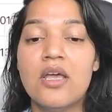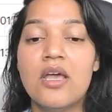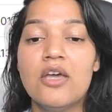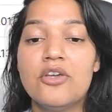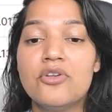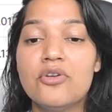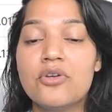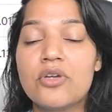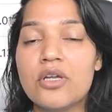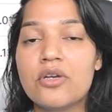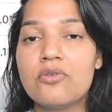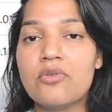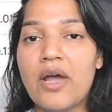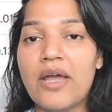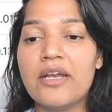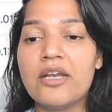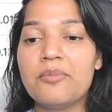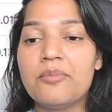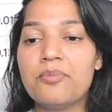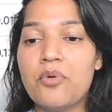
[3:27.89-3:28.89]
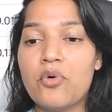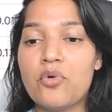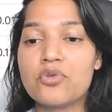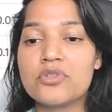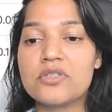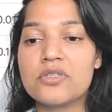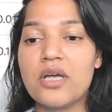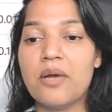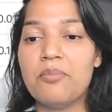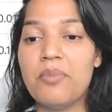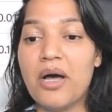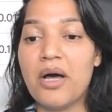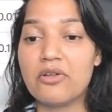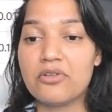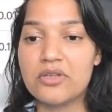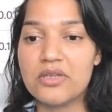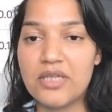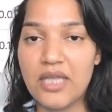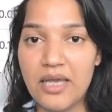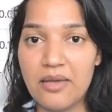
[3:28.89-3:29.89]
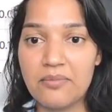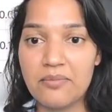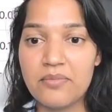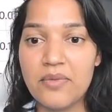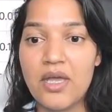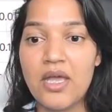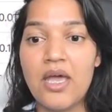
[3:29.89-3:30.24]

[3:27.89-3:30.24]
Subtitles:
You can write a post about them,